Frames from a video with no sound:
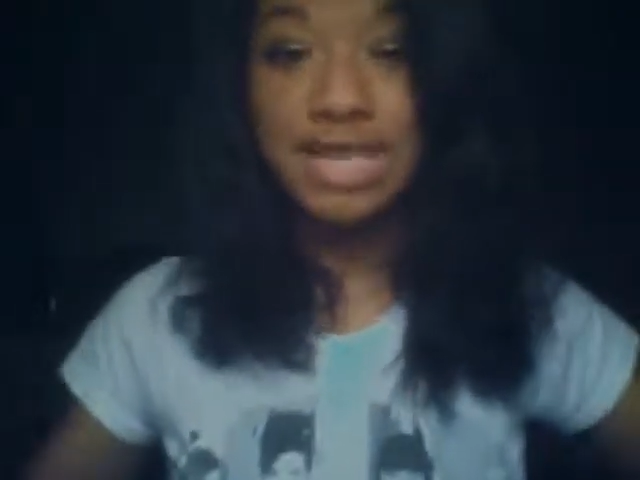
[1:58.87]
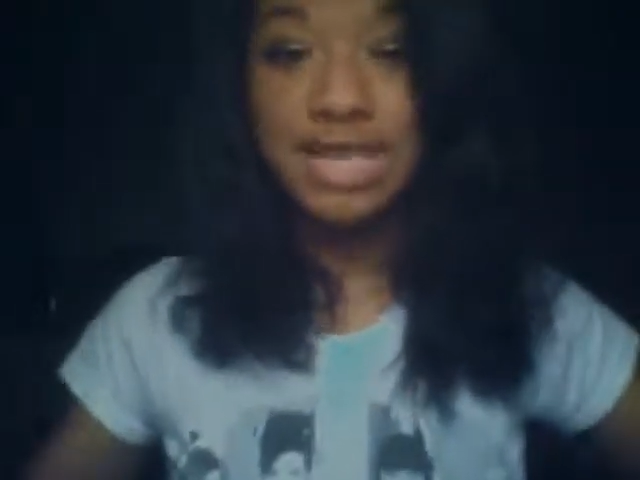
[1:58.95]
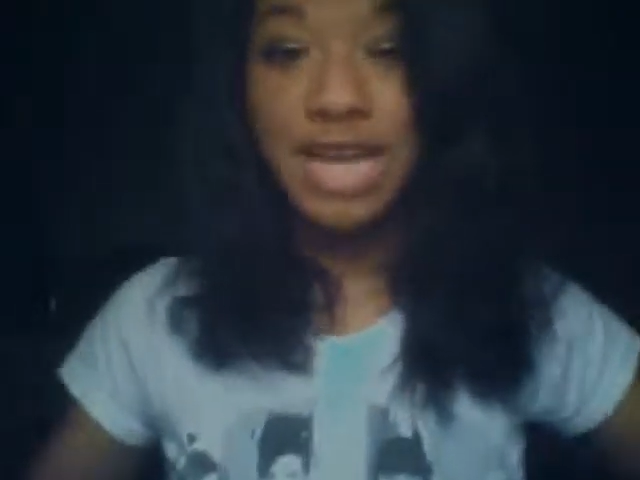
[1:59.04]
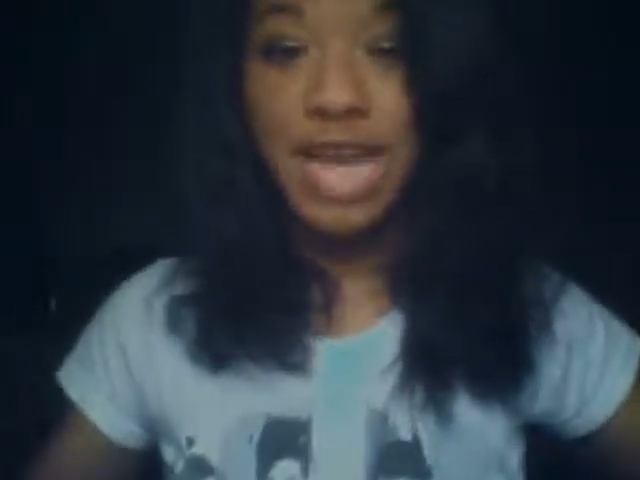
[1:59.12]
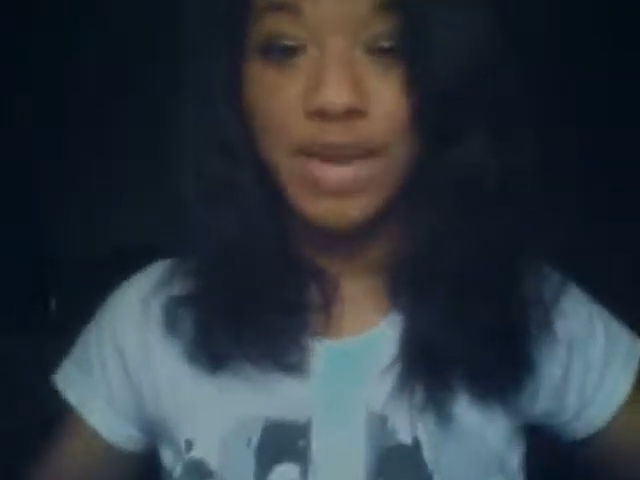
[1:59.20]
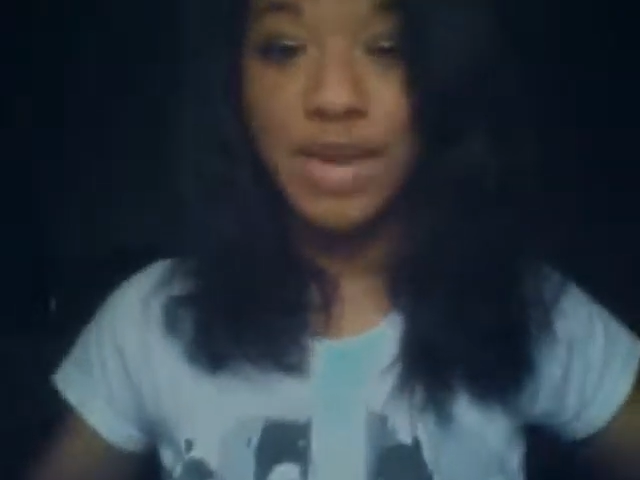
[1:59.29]
I
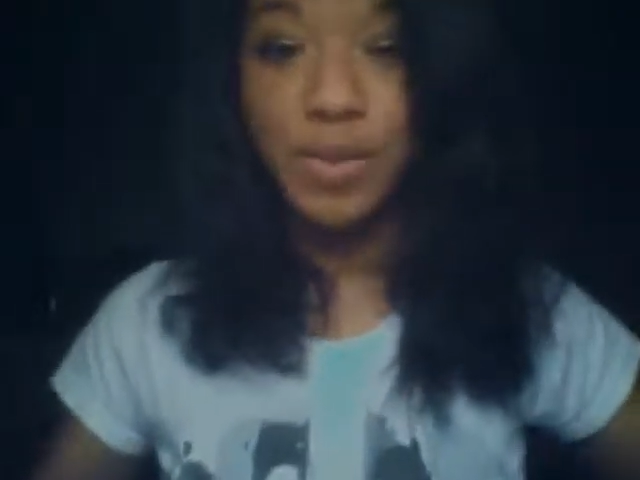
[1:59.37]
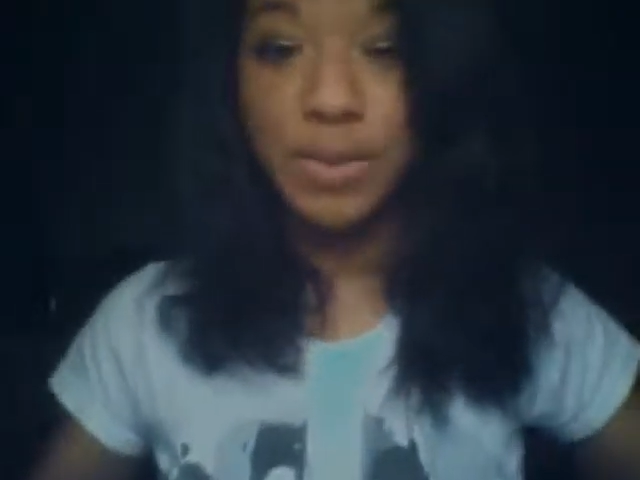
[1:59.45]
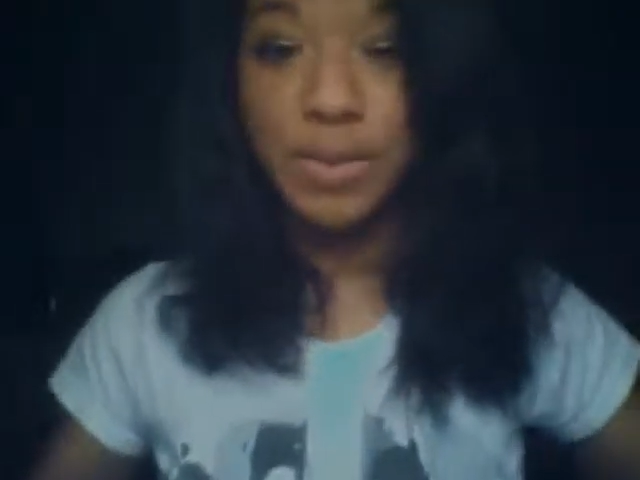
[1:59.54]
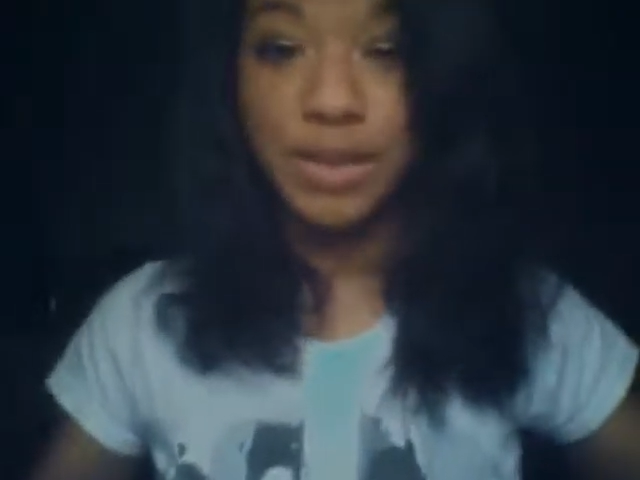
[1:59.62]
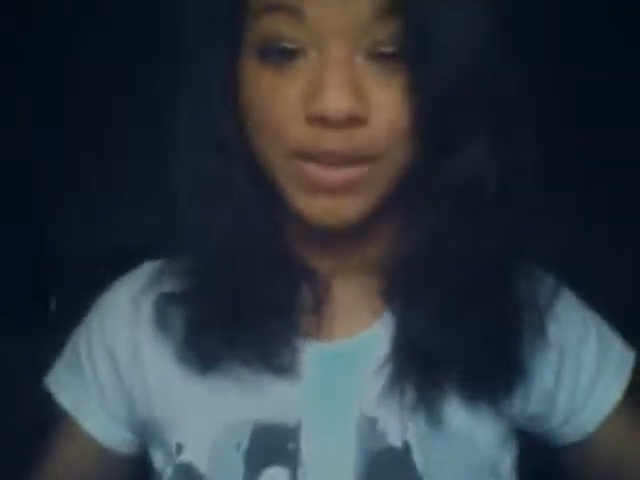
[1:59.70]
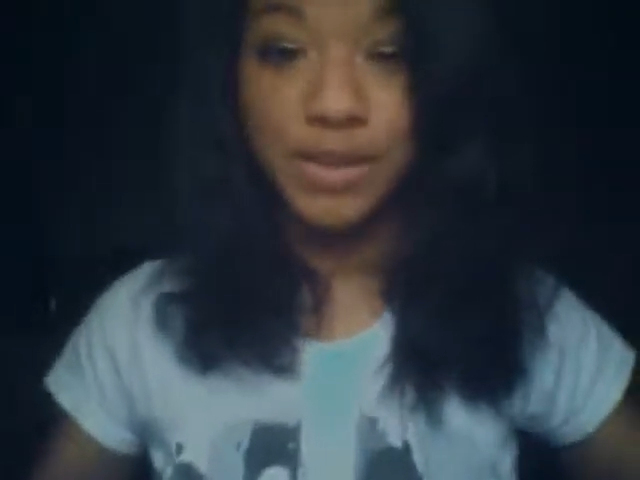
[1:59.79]
didn't want to make
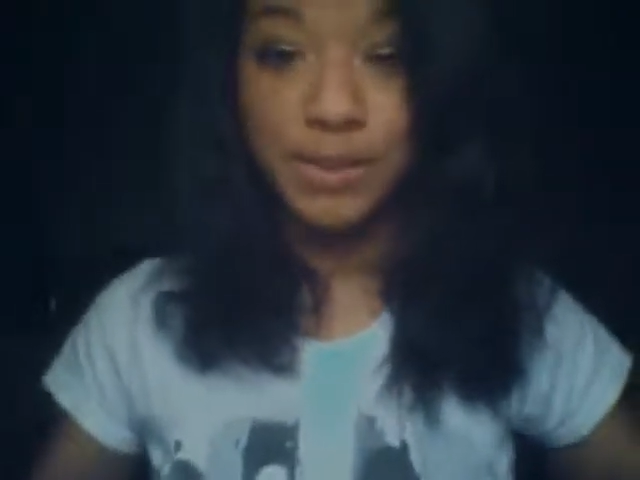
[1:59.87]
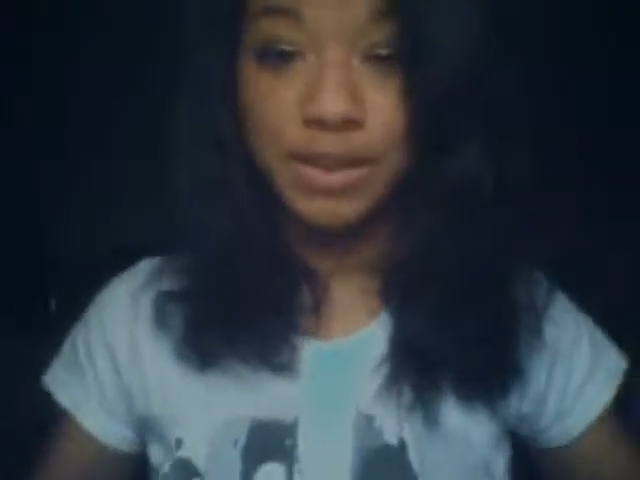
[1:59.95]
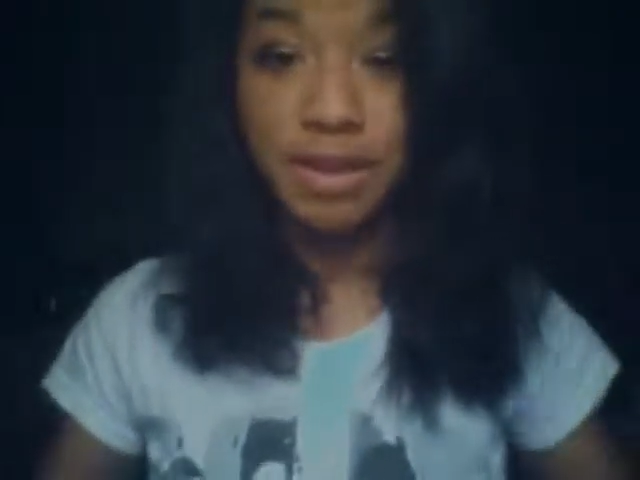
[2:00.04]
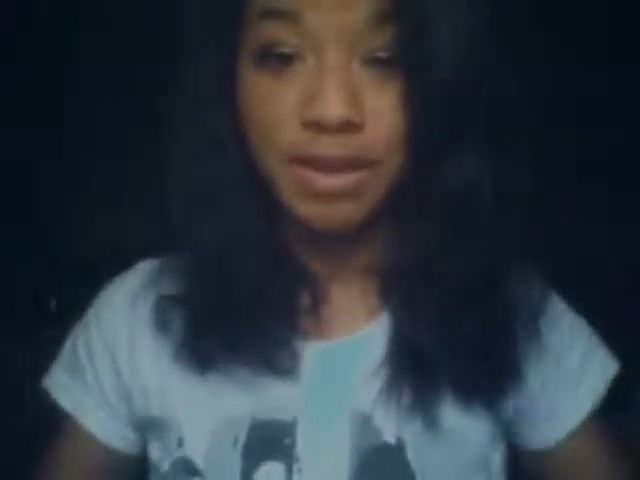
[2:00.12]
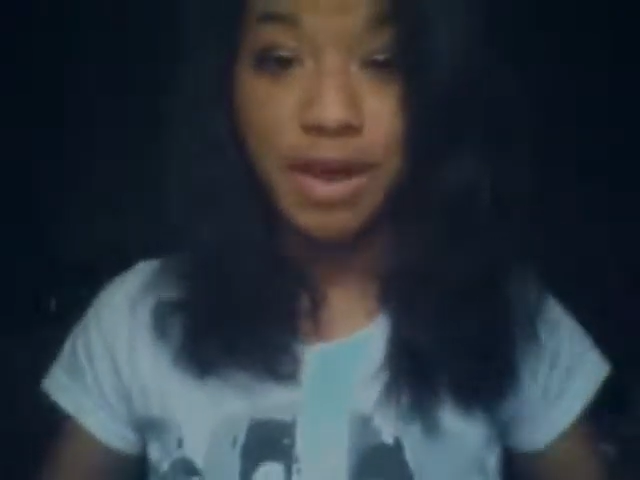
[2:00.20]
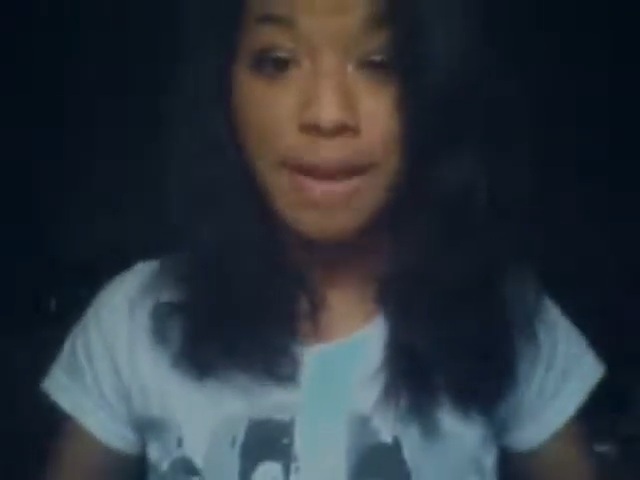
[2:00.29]
this really
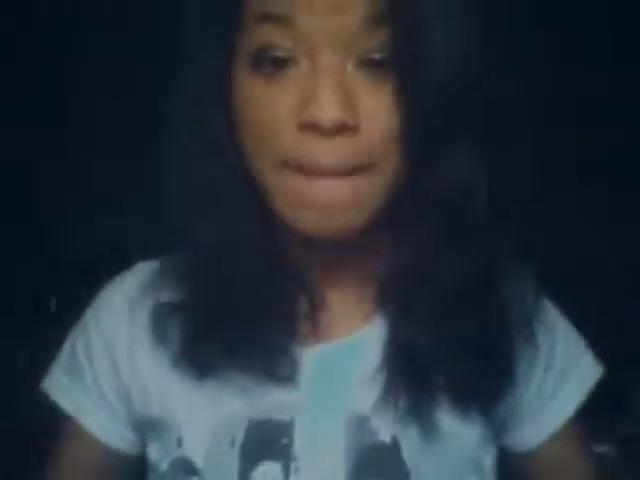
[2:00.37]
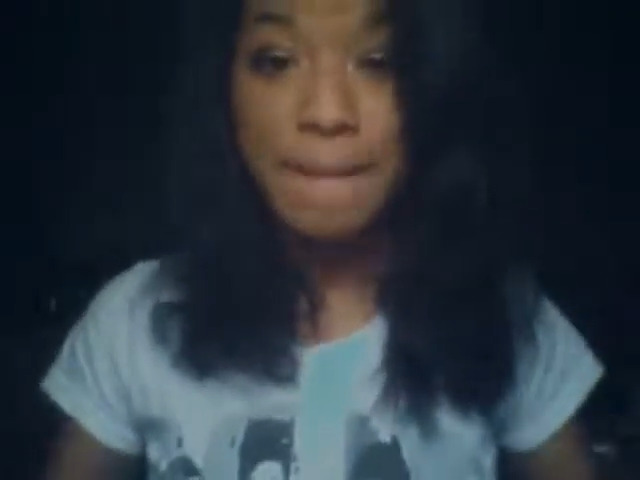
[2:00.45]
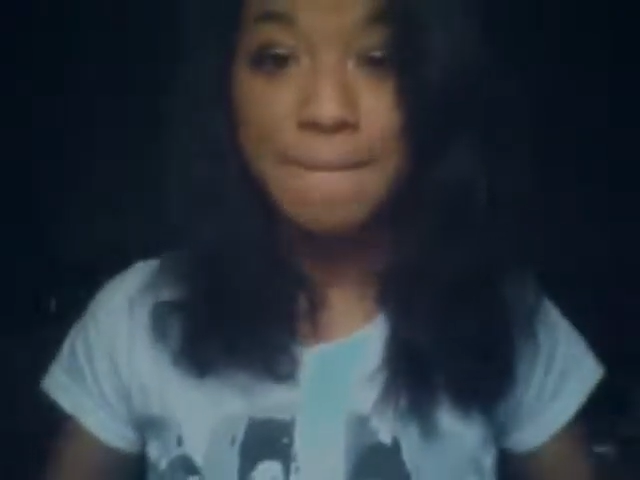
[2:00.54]
long,